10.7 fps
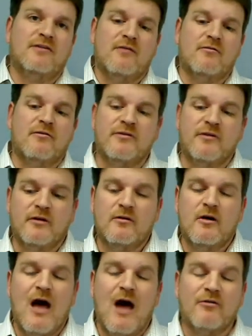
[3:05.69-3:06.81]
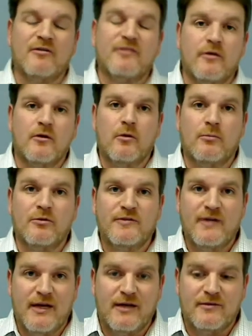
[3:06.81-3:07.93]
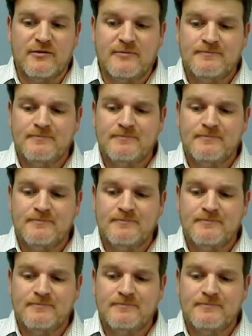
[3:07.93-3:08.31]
adversarial proceedings.